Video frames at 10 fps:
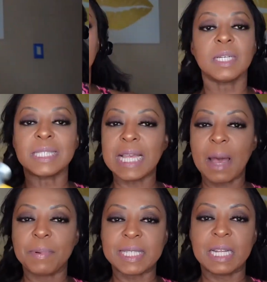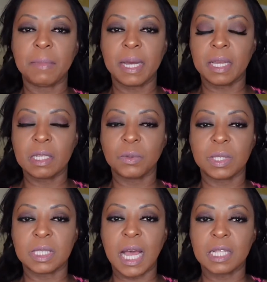Does this happen to anybody else with
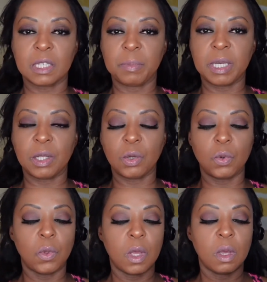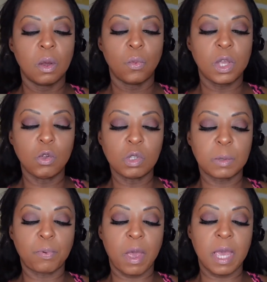this got to be glue? When you
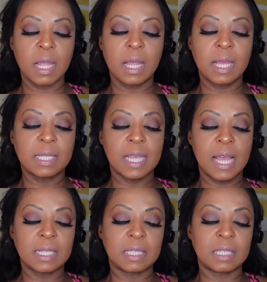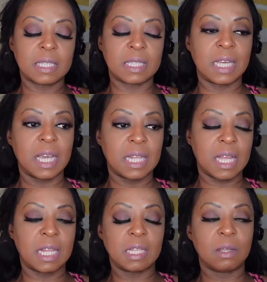spray it, it tends to stick and
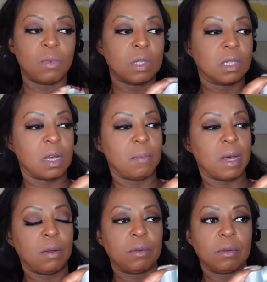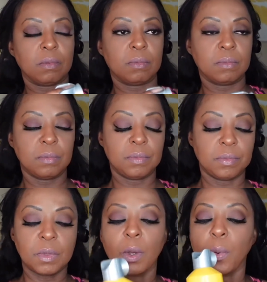then nothing wants to come out
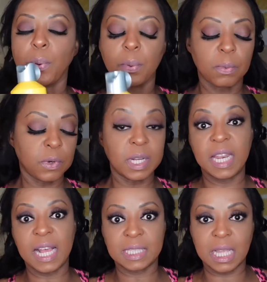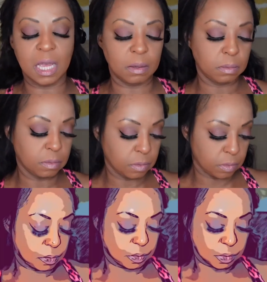for the next time.
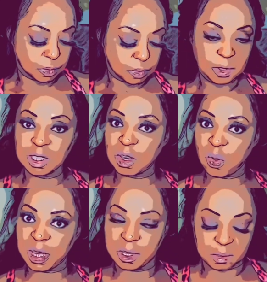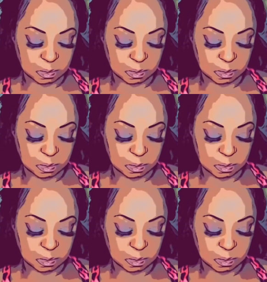It's annoying.